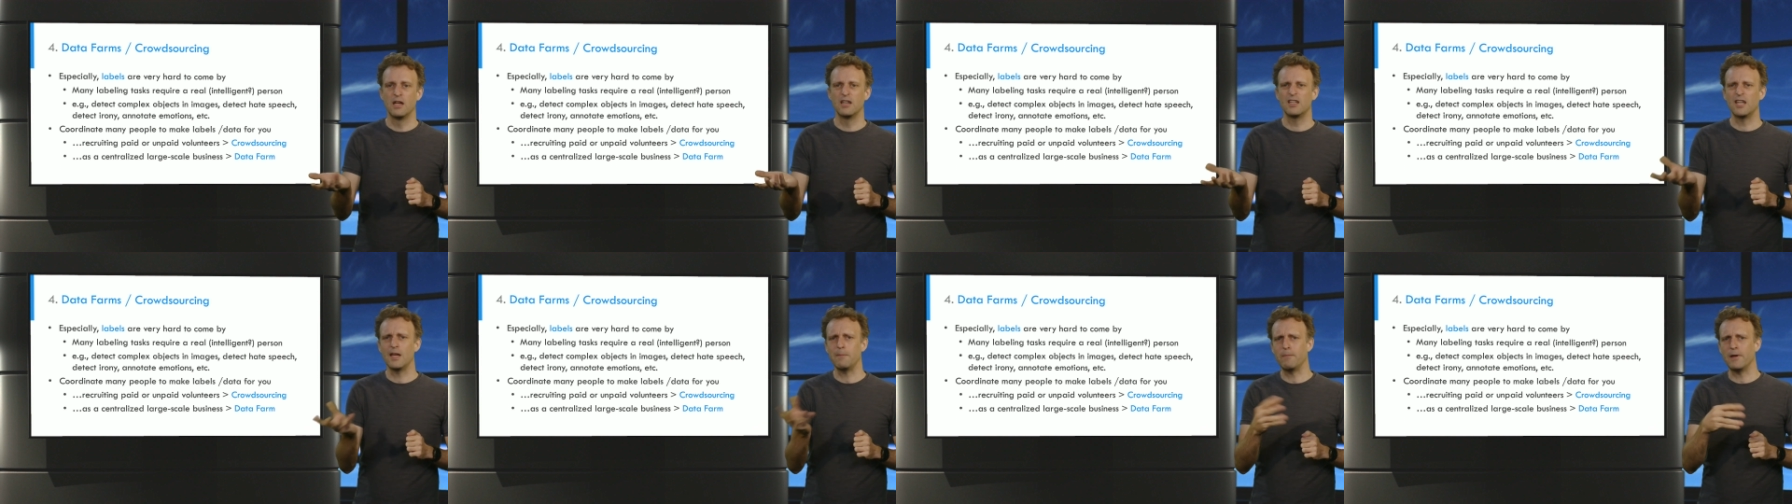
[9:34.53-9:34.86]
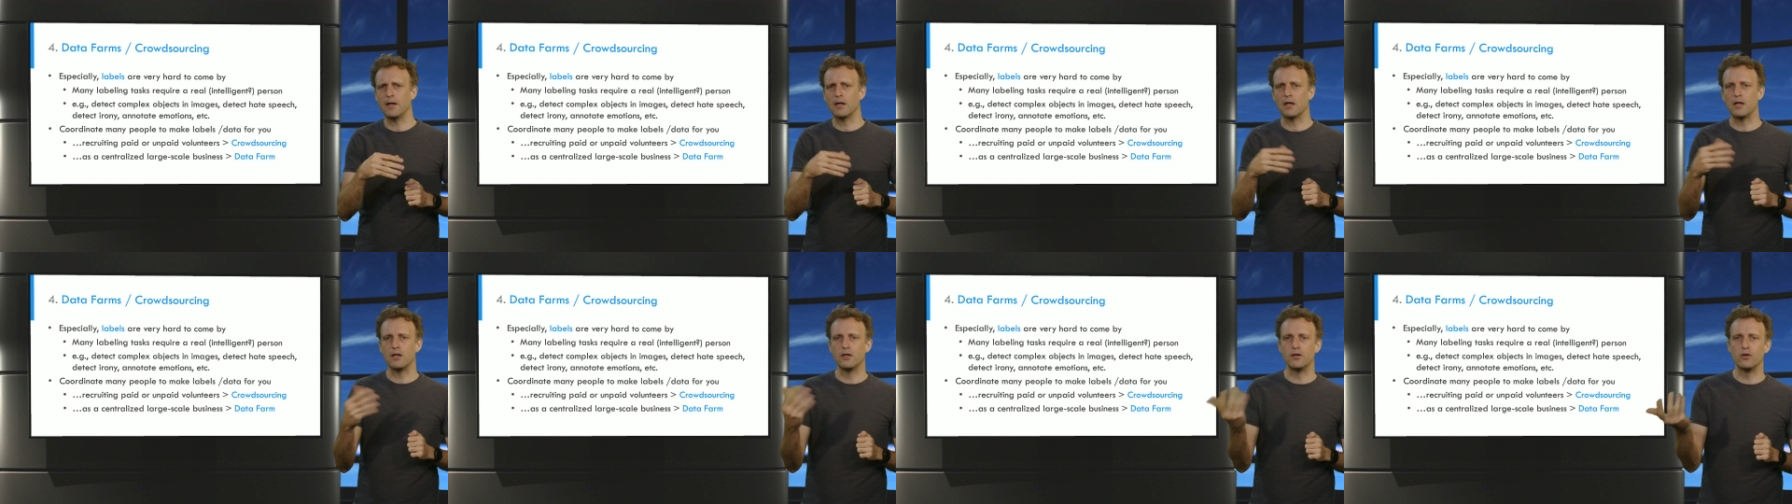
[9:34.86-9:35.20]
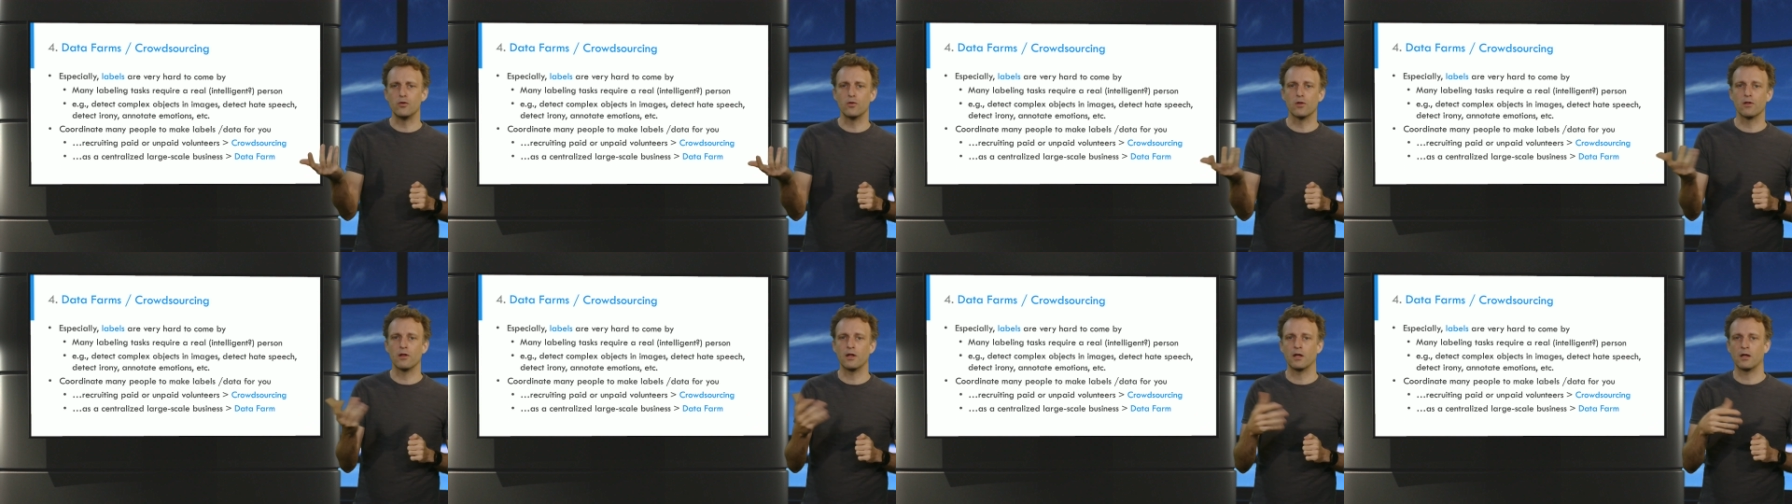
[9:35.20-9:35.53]
typically
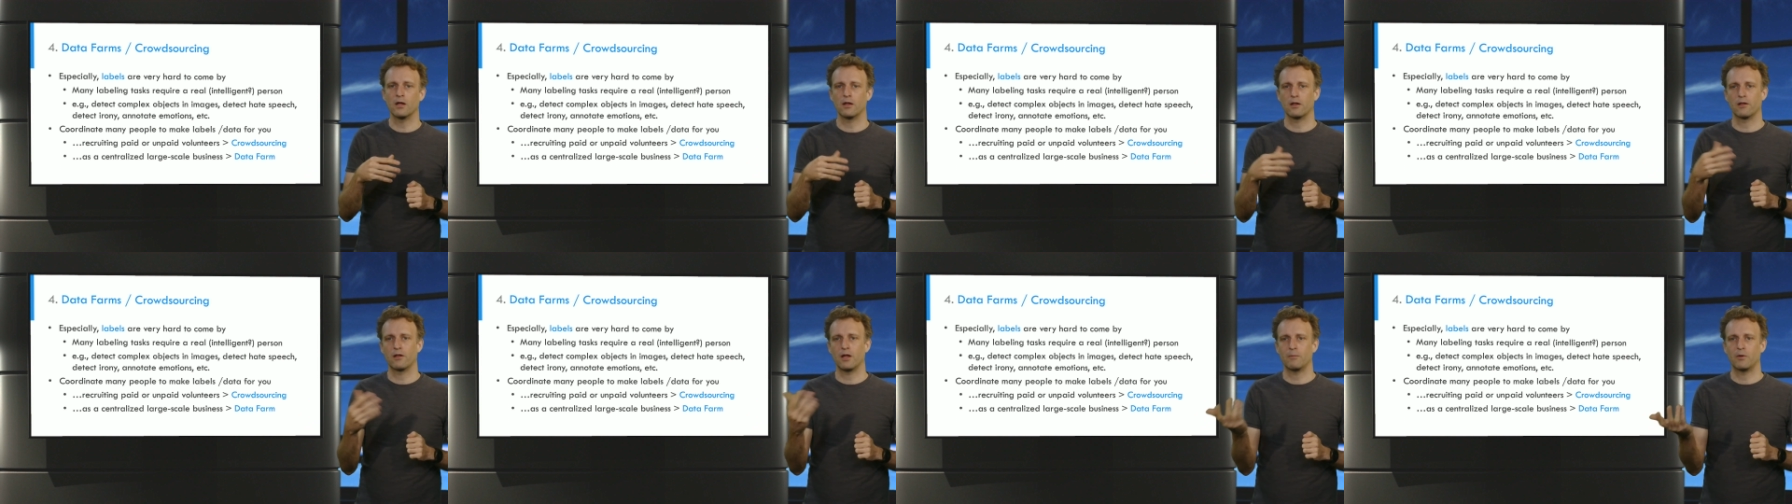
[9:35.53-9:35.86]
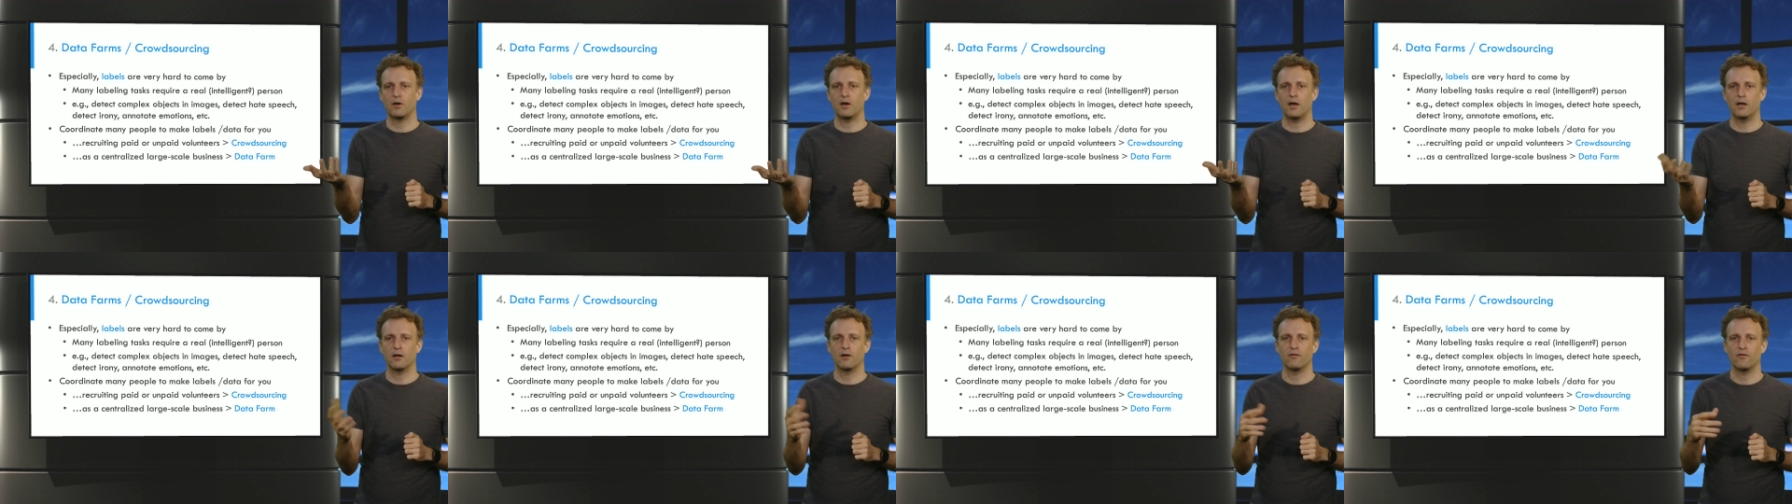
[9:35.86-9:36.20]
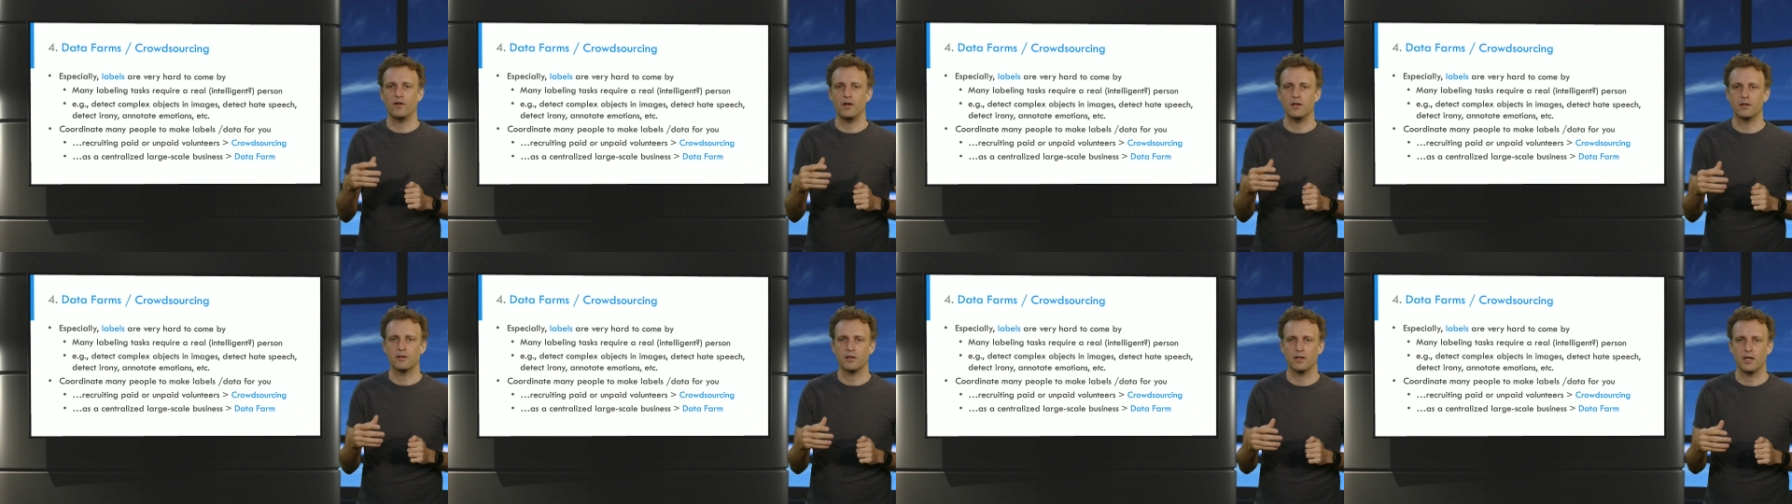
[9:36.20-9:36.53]
using some kind
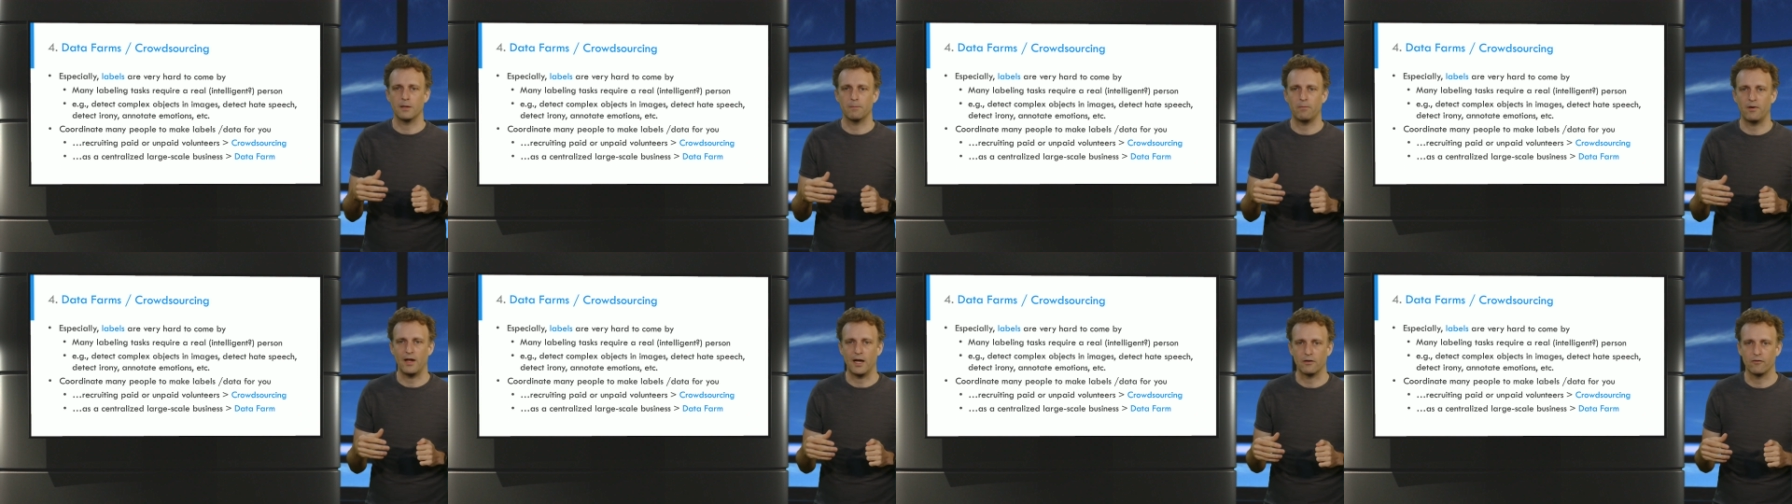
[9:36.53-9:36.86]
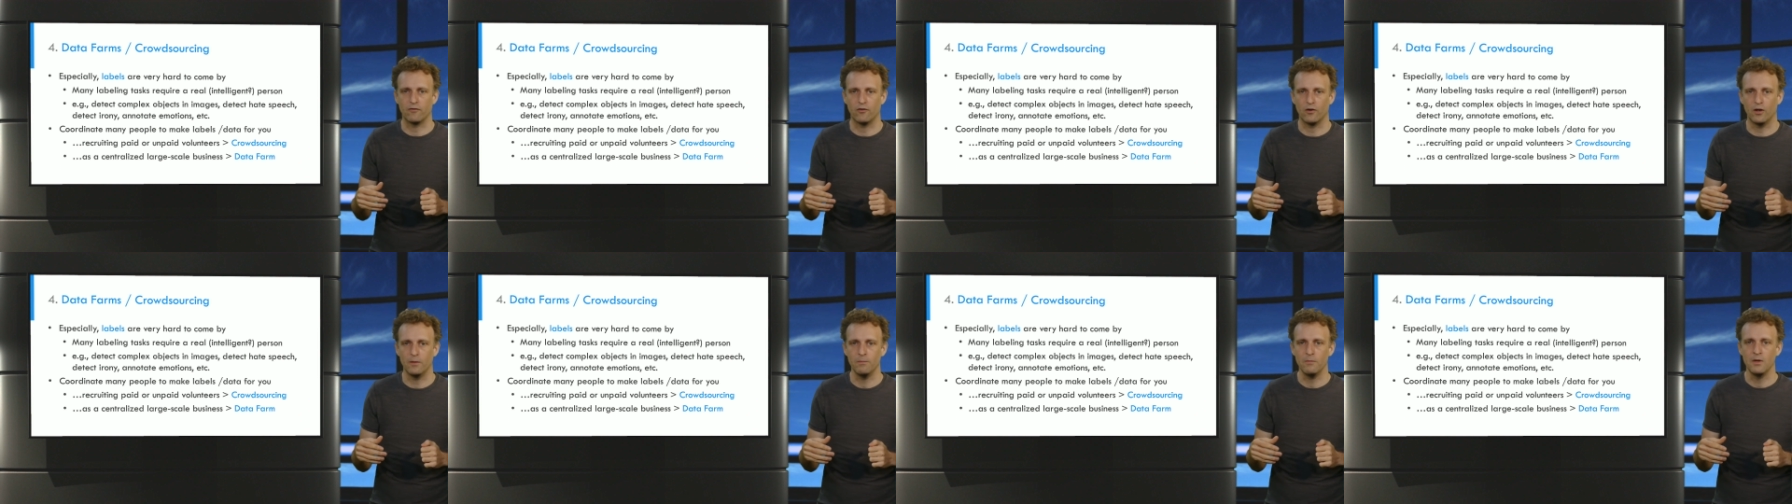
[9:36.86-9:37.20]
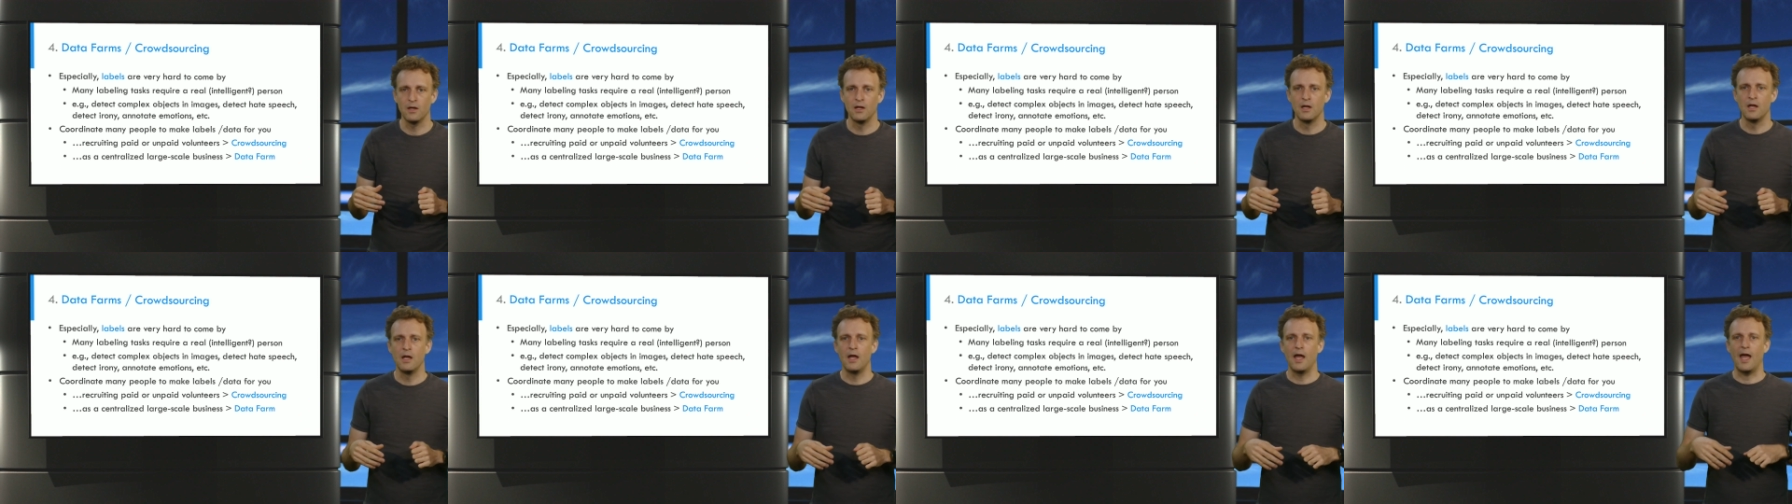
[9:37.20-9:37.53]
of internet platform,